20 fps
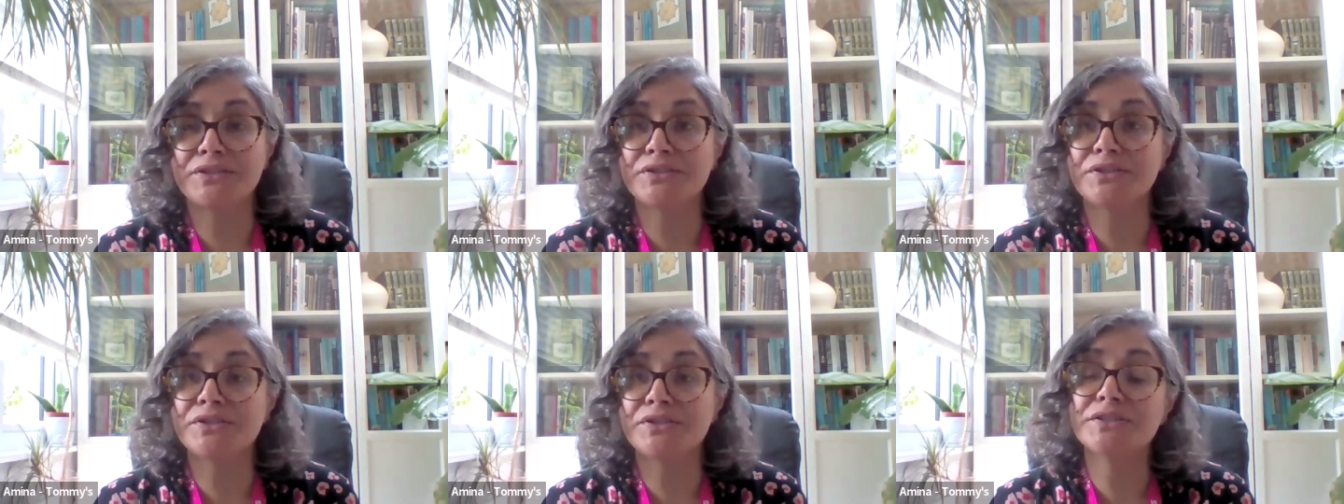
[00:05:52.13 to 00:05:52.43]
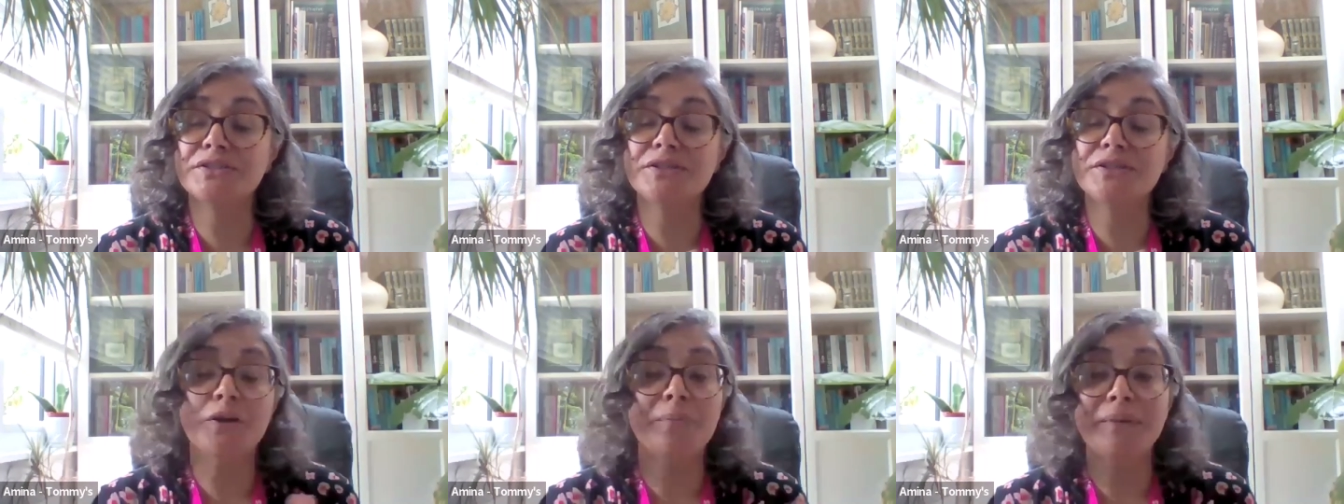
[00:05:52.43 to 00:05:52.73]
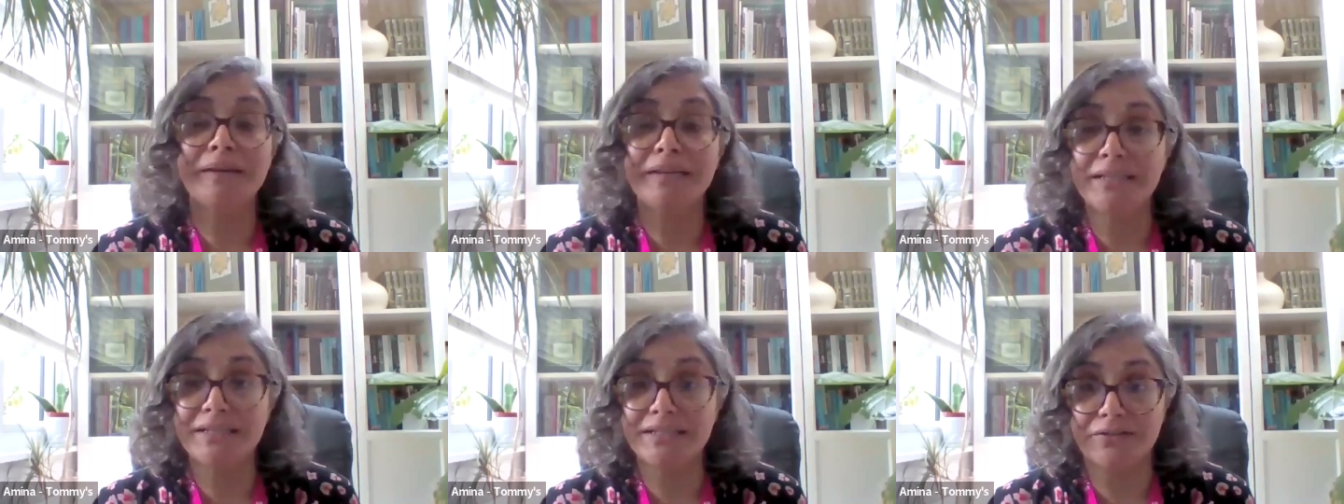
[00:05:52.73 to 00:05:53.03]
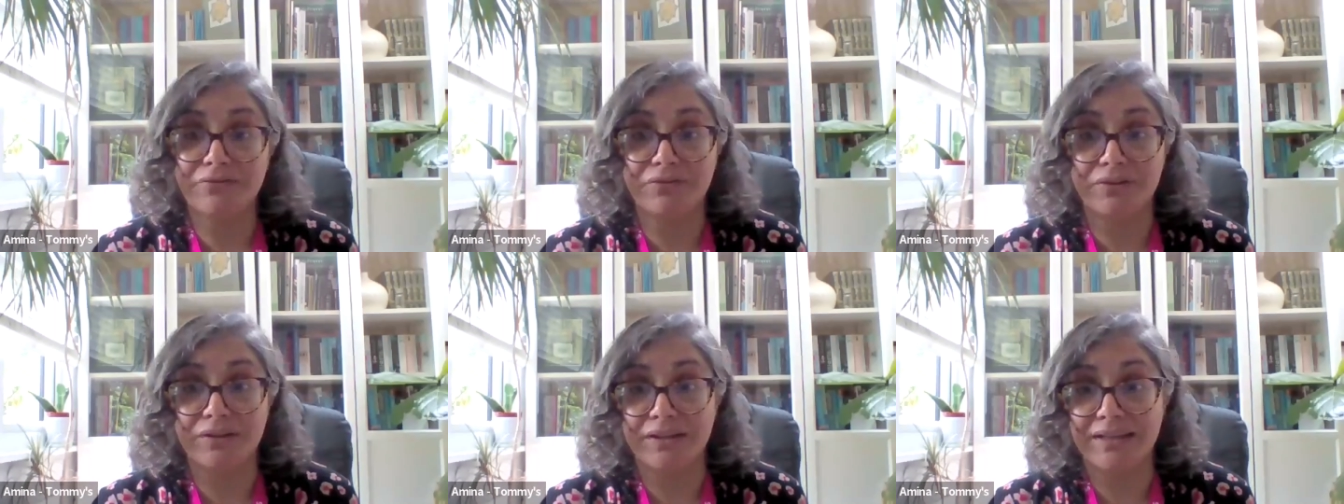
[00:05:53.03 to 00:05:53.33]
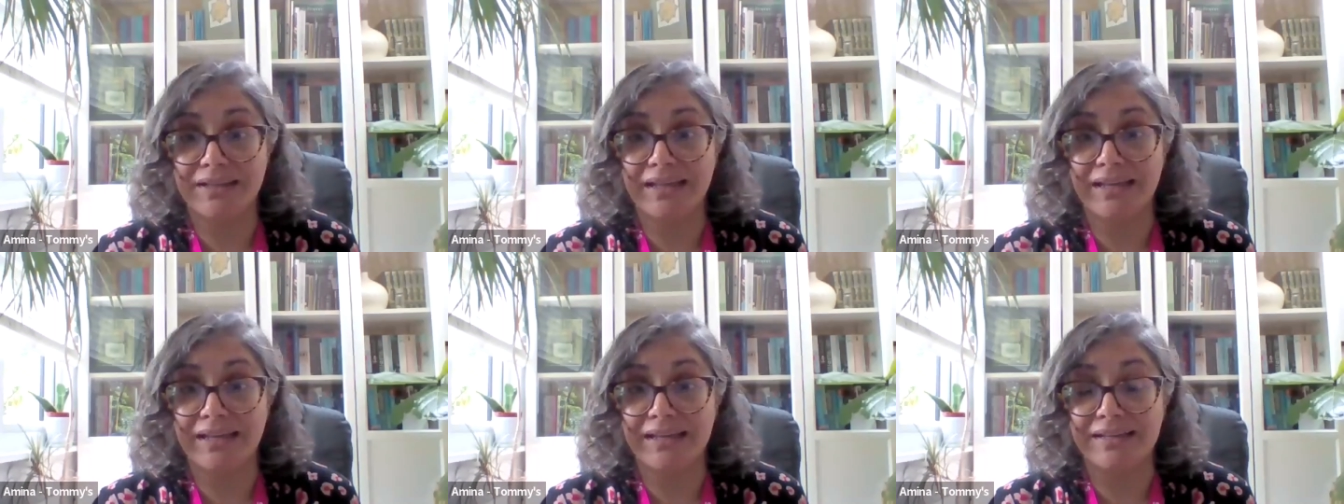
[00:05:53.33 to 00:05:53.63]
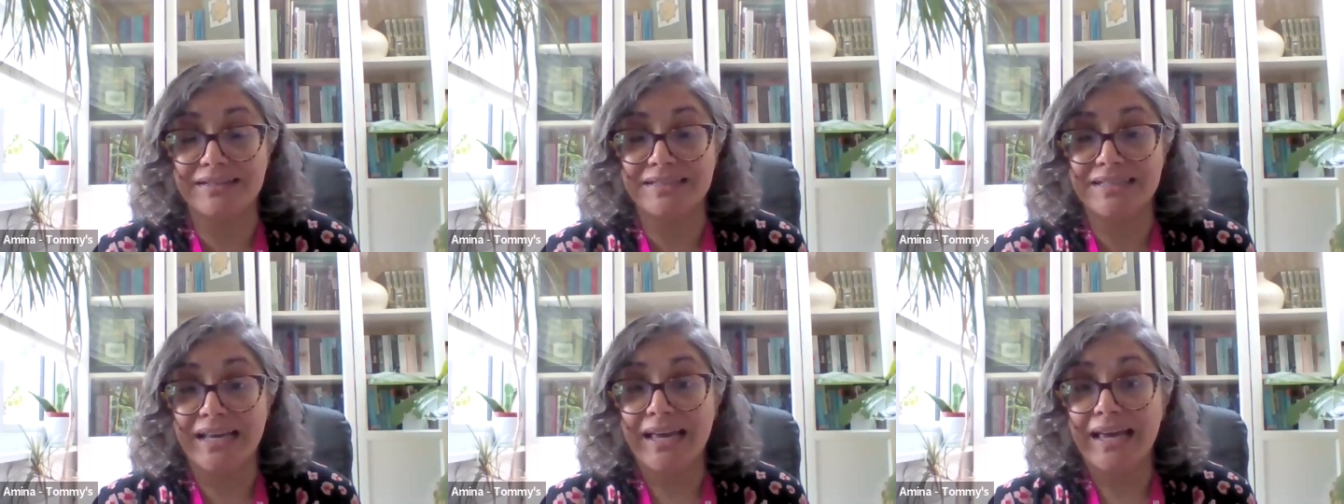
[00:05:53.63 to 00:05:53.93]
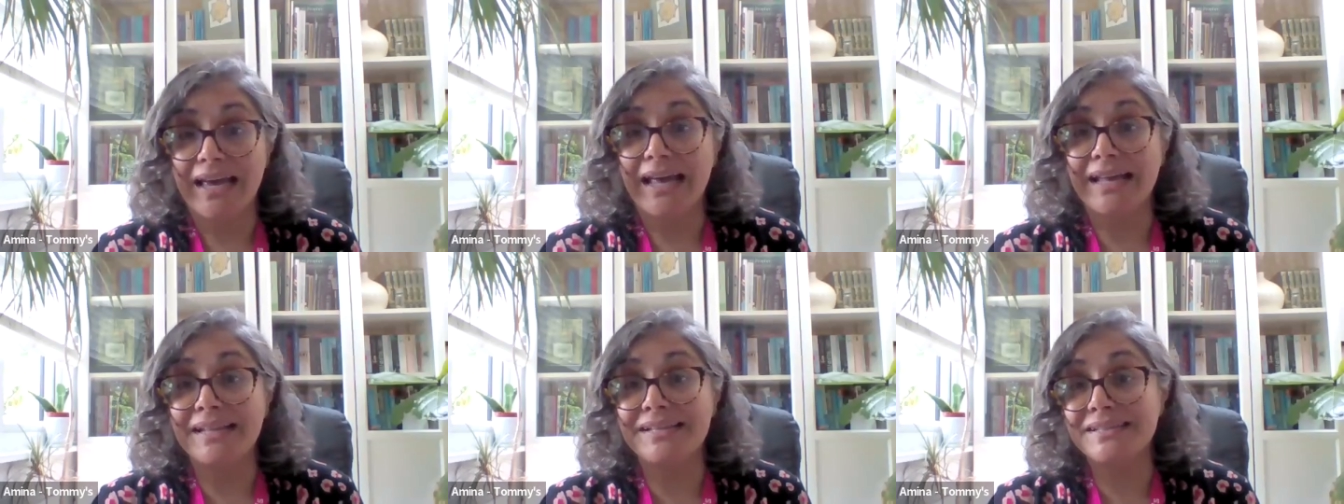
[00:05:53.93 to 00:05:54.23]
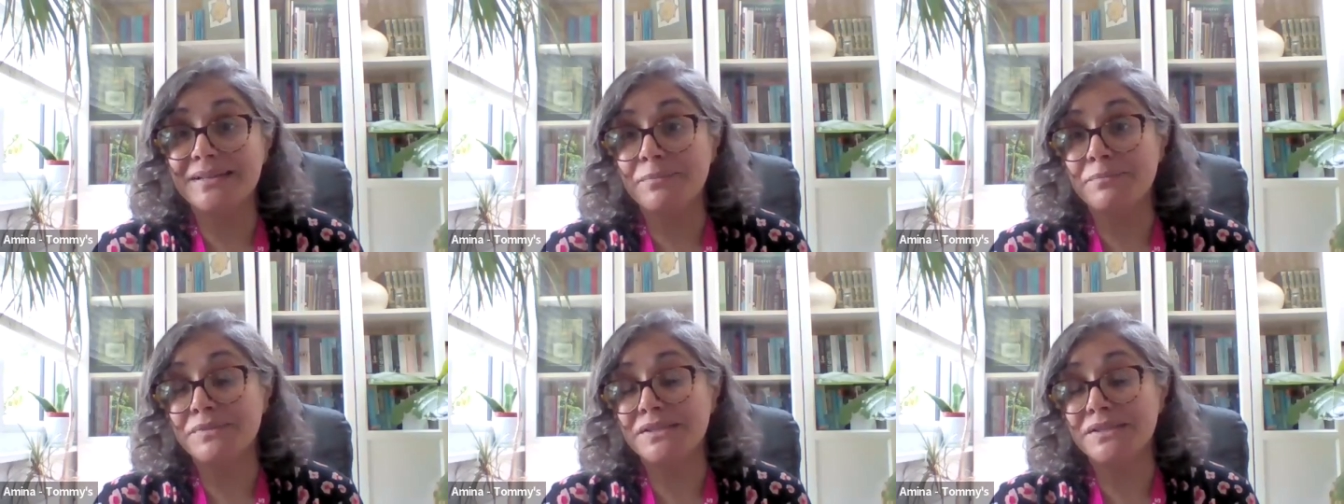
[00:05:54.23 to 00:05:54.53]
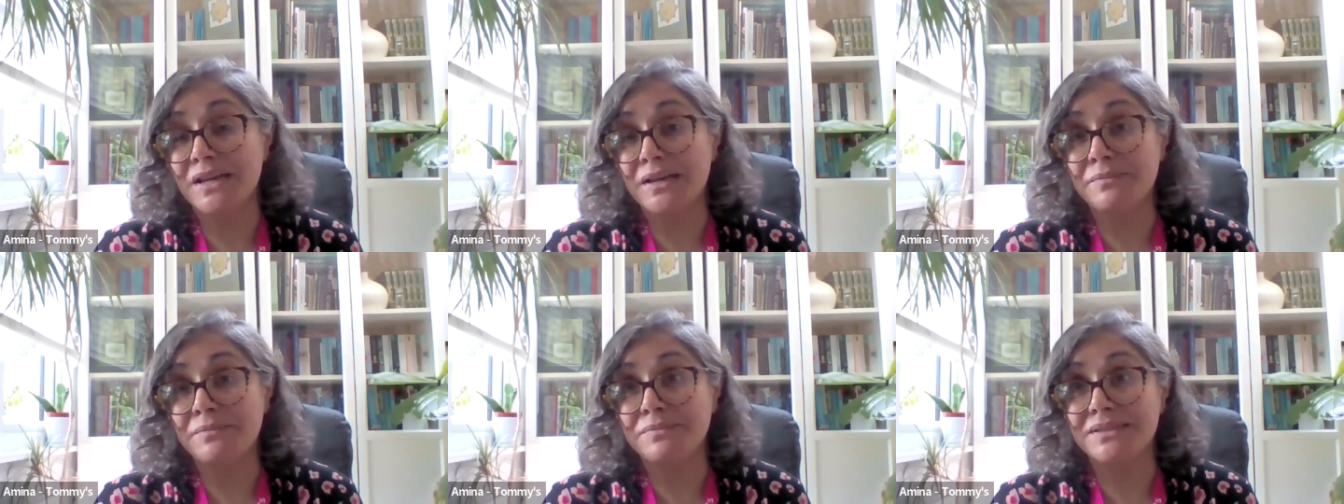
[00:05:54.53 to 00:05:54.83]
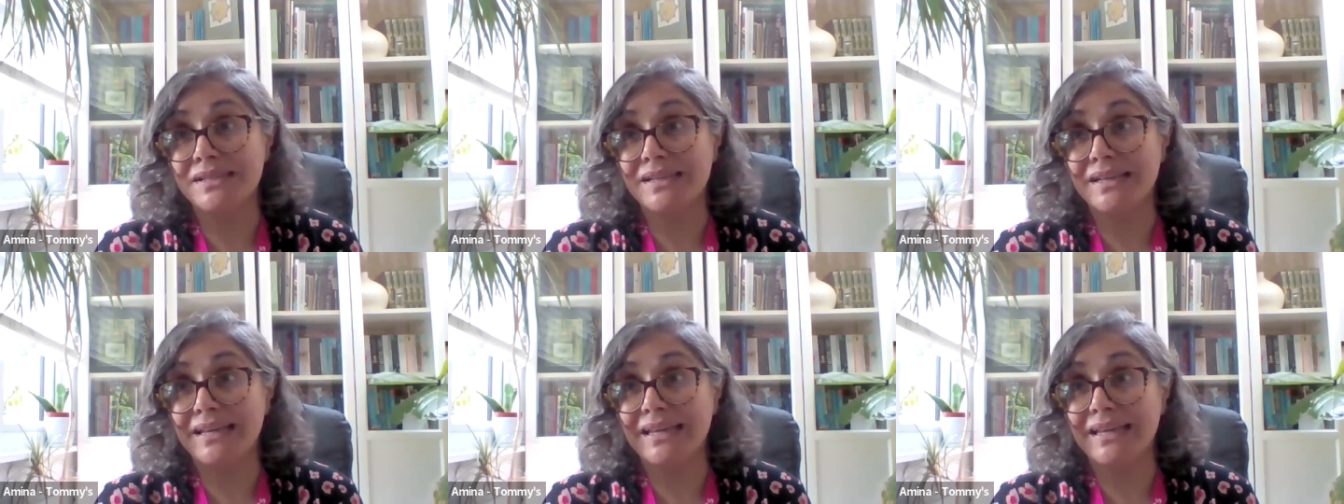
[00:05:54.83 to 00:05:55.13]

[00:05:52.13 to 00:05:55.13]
to so many different things. And sometimes